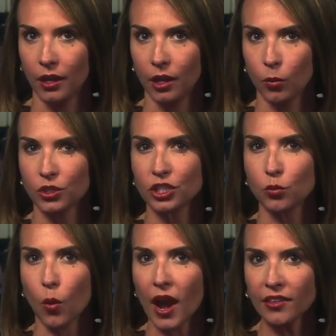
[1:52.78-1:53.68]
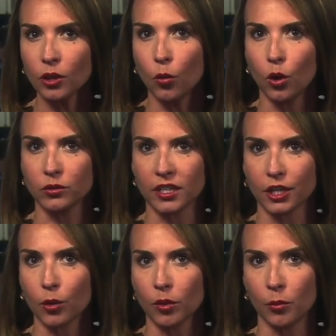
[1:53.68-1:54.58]
which is why the quotes in
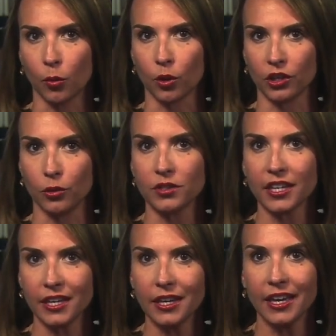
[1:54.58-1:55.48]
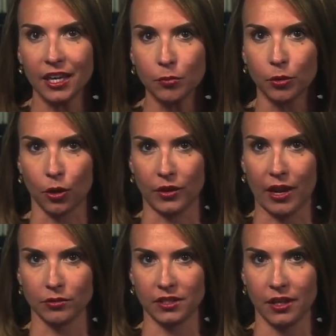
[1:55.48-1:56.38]
our report use he him
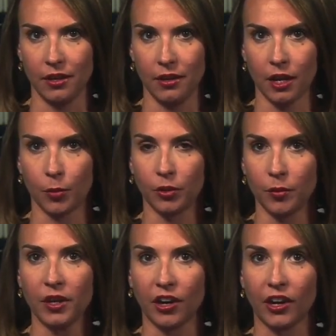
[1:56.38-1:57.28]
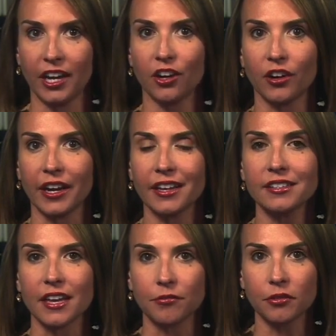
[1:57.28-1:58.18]
pronouns. A preliminary hearing is
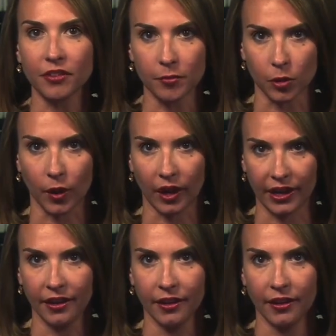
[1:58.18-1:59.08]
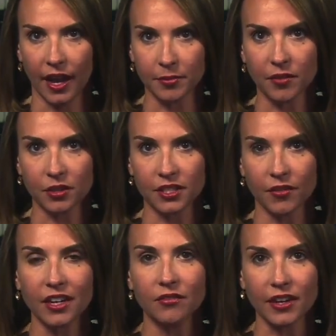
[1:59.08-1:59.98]
set for February. I'm Denver
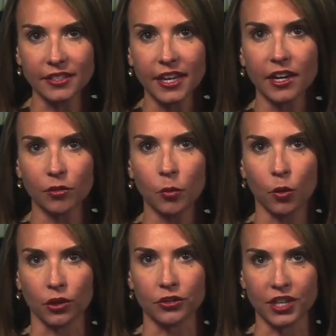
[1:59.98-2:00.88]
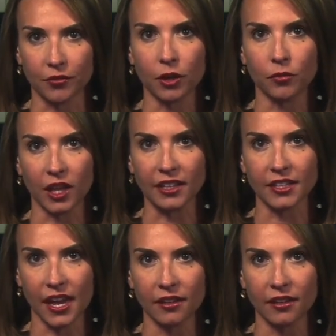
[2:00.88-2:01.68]
7 investigative reporter Jennifer Kovaleski.